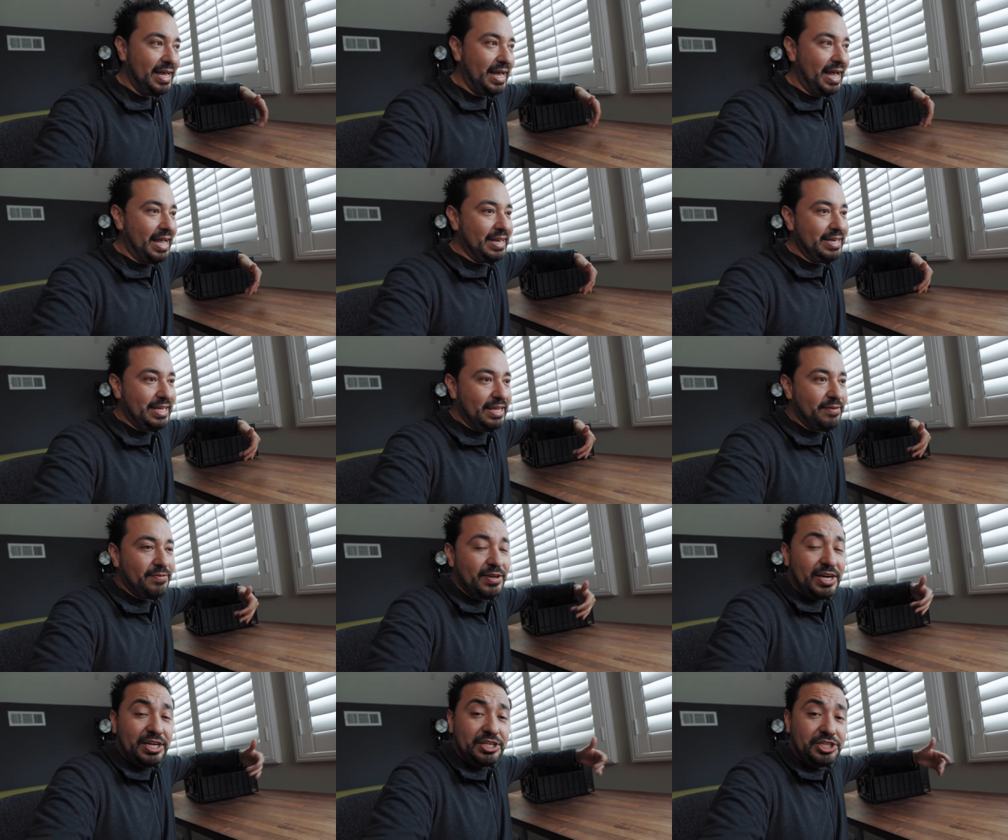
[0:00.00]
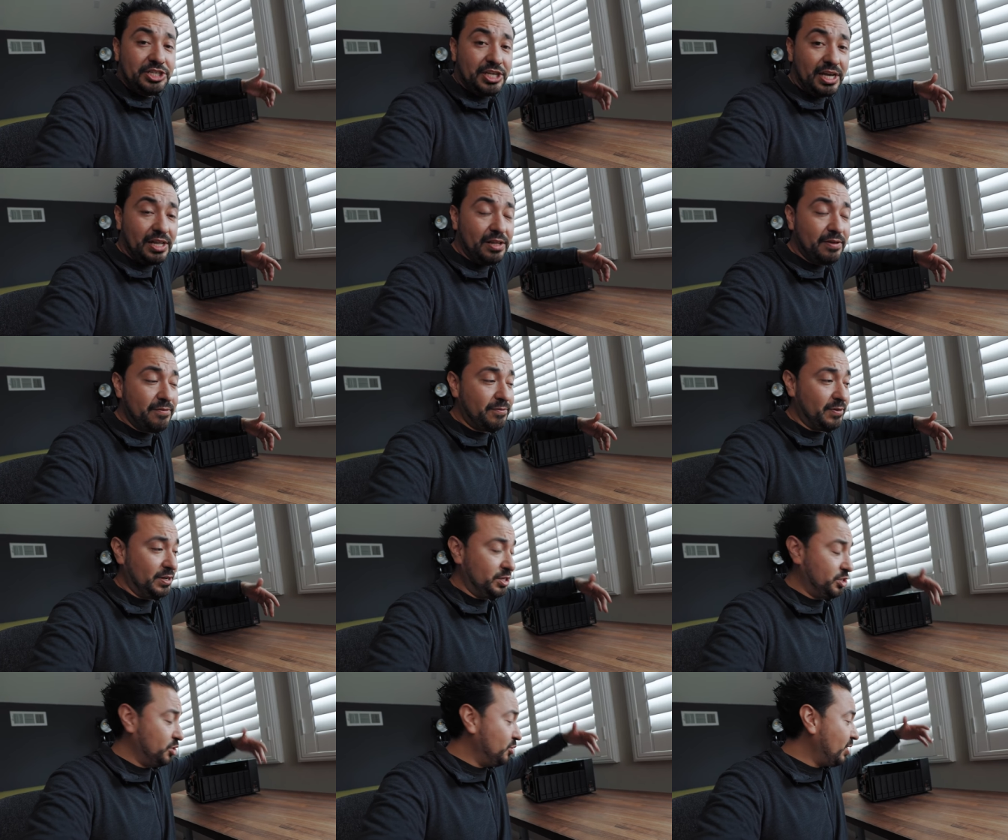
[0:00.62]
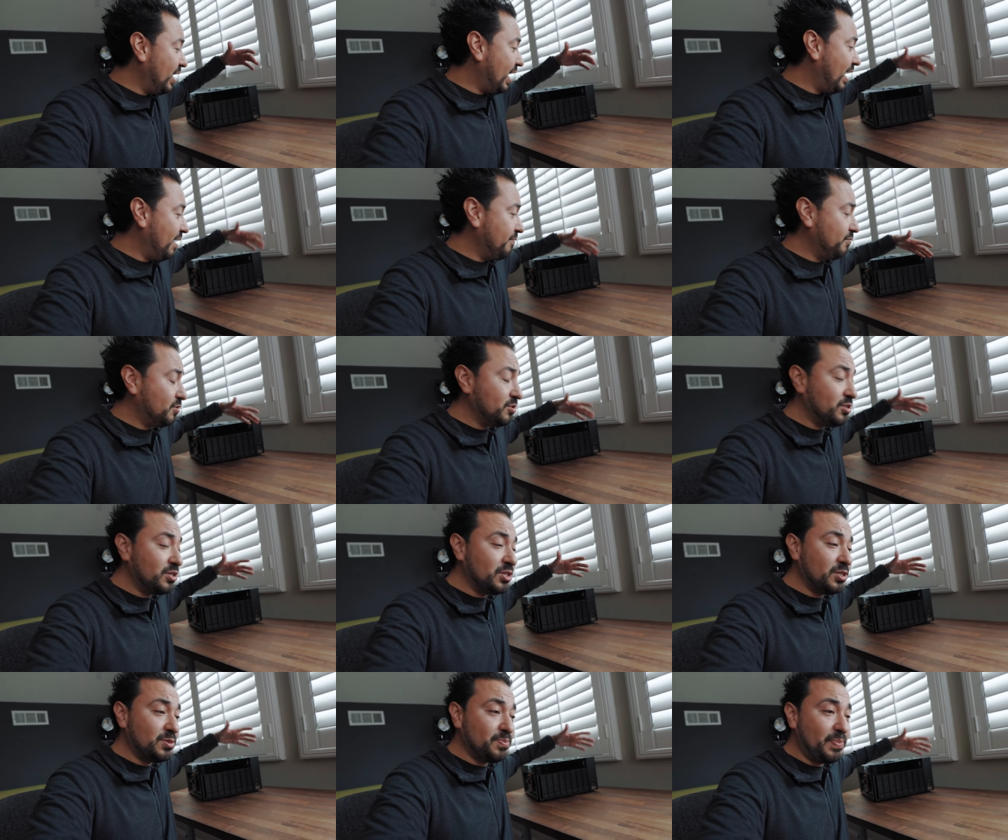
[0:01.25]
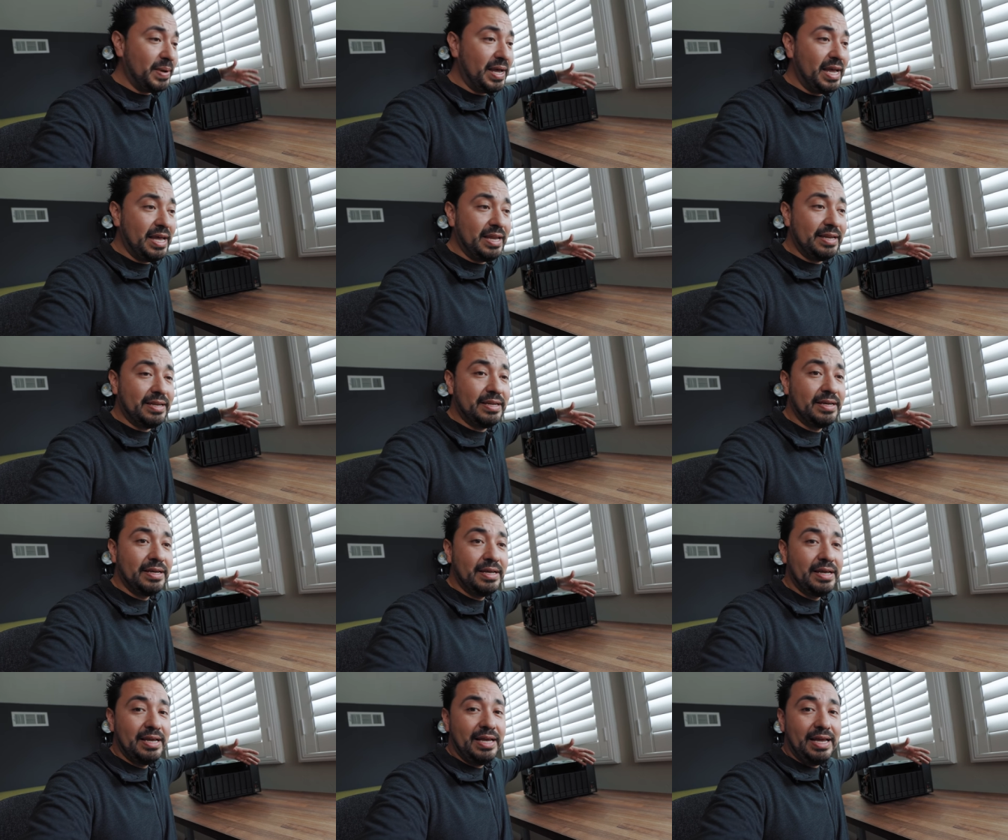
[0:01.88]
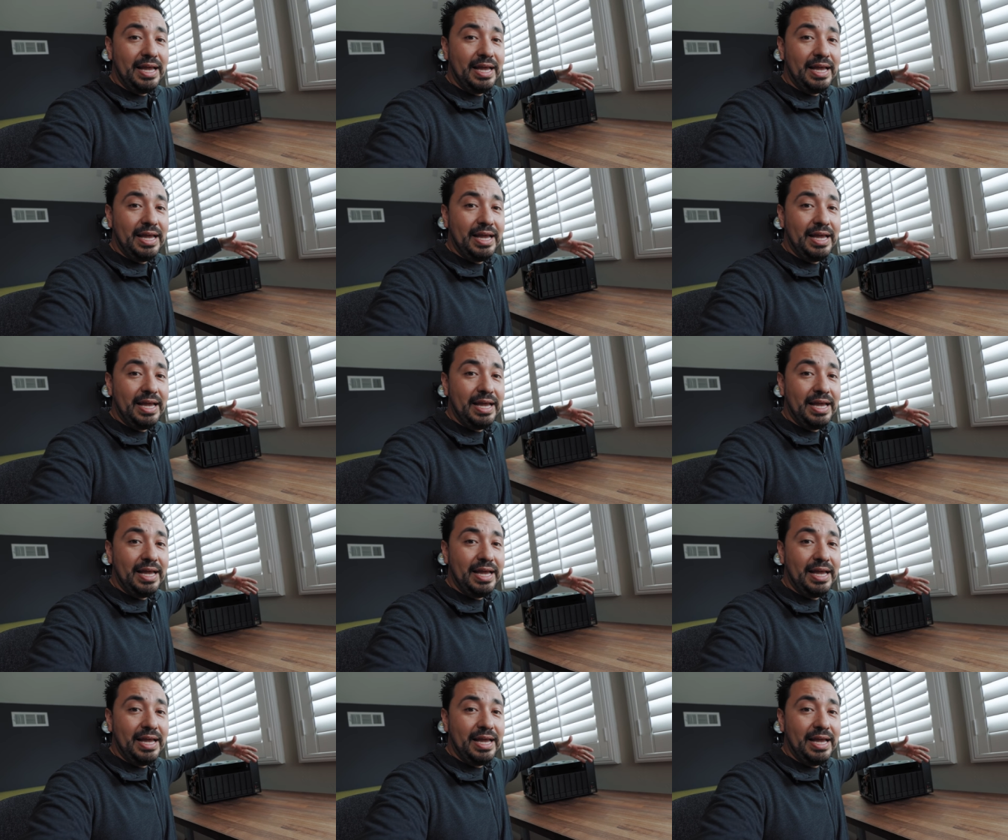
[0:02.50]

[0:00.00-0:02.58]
And even a jellyfish, you have to spend